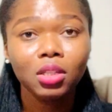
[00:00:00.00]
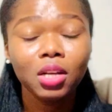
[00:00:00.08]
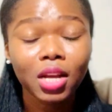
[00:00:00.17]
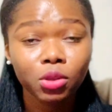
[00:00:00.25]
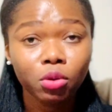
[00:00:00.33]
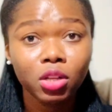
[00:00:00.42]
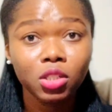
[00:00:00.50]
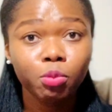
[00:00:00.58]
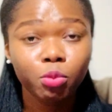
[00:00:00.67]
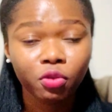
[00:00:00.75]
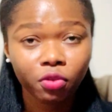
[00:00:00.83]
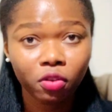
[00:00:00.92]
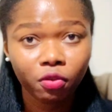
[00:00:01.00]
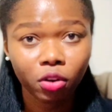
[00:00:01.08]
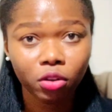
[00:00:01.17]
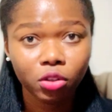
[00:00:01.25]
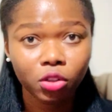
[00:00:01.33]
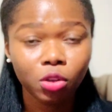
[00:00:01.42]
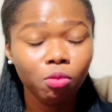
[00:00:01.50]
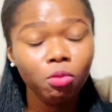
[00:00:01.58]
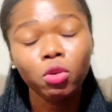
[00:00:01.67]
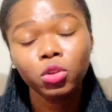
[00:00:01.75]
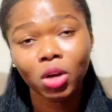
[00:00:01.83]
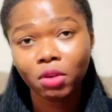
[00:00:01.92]
The next one is the proof of funds. You
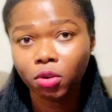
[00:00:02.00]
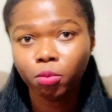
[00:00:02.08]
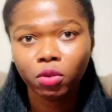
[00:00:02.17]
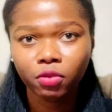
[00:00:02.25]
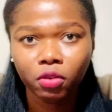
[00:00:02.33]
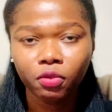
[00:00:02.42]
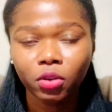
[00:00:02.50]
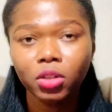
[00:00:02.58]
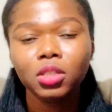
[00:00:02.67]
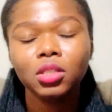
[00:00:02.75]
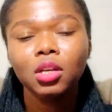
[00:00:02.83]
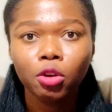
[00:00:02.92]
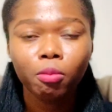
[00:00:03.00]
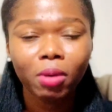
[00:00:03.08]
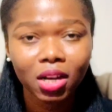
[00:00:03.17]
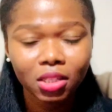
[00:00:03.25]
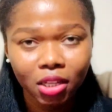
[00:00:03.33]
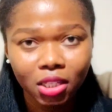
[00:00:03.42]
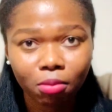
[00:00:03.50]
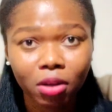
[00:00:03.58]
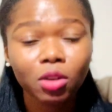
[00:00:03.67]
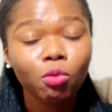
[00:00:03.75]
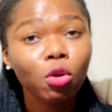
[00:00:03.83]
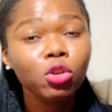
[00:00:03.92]
want to have your proof of funds, your bank statement,
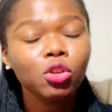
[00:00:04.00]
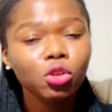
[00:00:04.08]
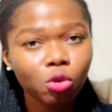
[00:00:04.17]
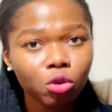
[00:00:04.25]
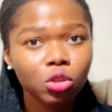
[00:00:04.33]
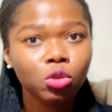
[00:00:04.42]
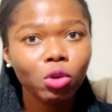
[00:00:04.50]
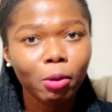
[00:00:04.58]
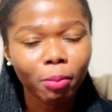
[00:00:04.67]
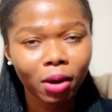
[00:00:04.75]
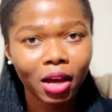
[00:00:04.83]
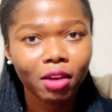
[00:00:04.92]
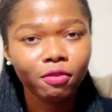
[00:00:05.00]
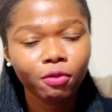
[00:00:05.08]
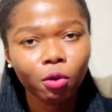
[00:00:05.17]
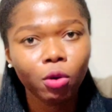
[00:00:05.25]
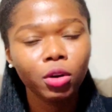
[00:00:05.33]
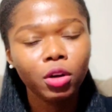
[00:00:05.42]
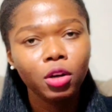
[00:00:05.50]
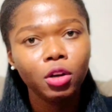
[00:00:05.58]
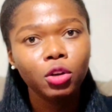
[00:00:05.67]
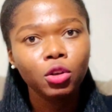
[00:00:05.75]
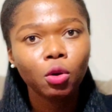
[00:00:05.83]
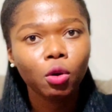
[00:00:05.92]
the one you use to apply for
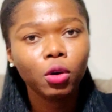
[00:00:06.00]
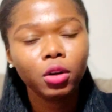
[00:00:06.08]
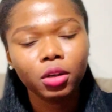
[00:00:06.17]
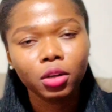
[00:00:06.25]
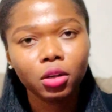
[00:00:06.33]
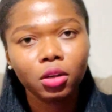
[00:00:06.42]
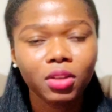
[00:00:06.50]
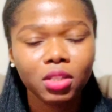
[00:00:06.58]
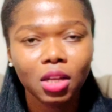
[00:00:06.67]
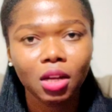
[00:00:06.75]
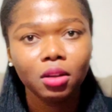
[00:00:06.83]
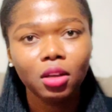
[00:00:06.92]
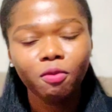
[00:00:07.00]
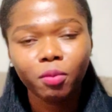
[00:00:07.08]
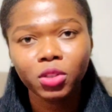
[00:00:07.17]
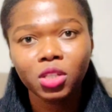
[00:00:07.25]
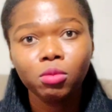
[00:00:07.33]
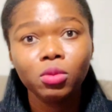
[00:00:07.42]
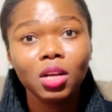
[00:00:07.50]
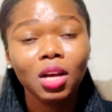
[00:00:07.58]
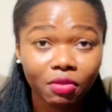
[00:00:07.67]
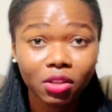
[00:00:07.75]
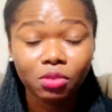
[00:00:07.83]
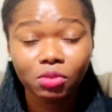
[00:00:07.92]
your visa, if possible. If
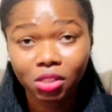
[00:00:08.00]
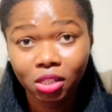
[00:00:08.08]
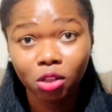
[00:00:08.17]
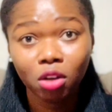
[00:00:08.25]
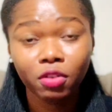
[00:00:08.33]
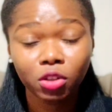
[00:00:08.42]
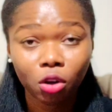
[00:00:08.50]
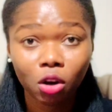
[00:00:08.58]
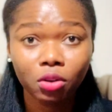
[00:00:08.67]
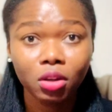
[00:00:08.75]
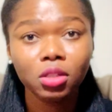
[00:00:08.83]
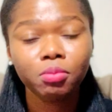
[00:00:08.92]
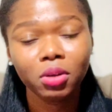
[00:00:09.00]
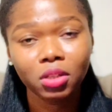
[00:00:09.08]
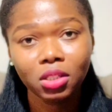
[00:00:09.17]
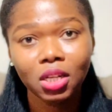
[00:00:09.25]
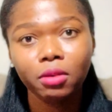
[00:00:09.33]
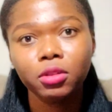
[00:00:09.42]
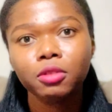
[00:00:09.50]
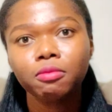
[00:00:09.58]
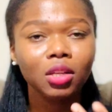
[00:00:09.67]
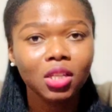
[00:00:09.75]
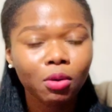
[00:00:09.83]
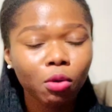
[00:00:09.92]
it's recent or if it's current, print it out.
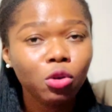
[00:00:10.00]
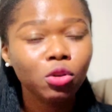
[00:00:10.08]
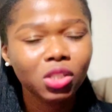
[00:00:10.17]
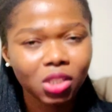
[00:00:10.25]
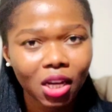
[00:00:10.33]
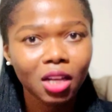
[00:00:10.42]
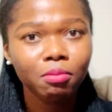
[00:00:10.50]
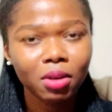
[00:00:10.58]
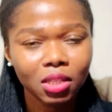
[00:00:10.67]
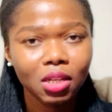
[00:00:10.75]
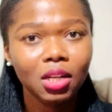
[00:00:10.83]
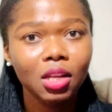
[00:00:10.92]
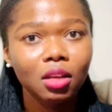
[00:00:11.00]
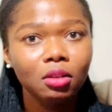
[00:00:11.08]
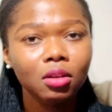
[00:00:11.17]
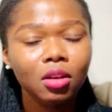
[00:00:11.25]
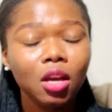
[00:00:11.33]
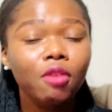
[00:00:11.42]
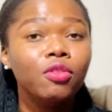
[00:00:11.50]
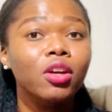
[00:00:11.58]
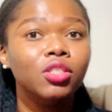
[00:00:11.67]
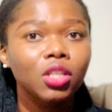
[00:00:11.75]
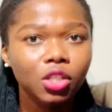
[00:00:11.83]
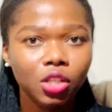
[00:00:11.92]
They want to check basically if you're
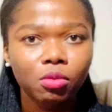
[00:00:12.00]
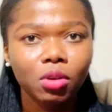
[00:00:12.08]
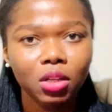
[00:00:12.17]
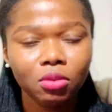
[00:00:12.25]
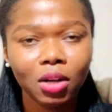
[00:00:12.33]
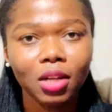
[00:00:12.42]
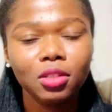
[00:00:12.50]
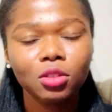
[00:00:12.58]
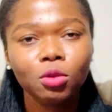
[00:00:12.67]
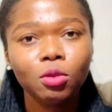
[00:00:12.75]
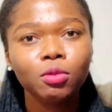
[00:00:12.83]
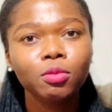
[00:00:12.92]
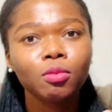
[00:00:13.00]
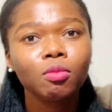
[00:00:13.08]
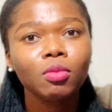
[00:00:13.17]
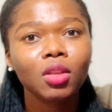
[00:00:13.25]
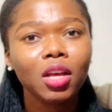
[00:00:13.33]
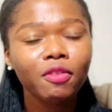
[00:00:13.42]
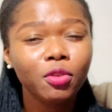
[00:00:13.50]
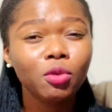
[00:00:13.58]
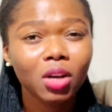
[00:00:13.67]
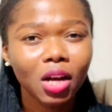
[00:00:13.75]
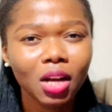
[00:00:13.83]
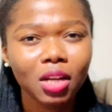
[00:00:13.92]
genuine, right? So if you
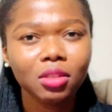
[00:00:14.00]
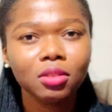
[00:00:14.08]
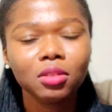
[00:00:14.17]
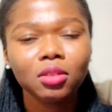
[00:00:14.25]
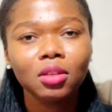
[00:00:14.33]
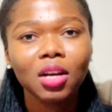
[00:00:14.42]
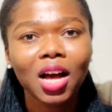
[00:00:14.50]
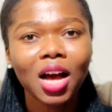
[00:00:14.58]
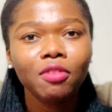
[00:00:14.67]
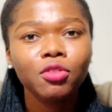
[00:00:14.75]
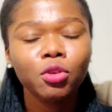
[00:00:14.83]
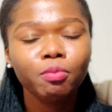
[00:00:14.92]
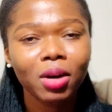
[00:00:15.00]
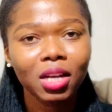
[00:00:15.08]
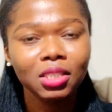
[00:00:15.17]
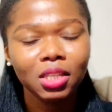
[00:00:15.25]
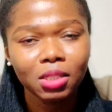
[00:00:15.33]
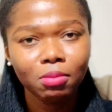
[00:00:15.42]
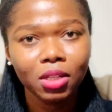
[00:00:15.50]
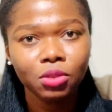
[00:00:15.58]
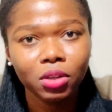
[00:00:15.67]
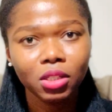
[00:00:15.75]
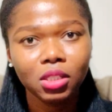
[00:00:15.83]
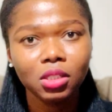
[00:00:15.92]
can, have your bank statement
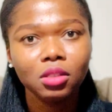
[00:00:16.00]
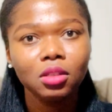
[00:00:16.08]
ready.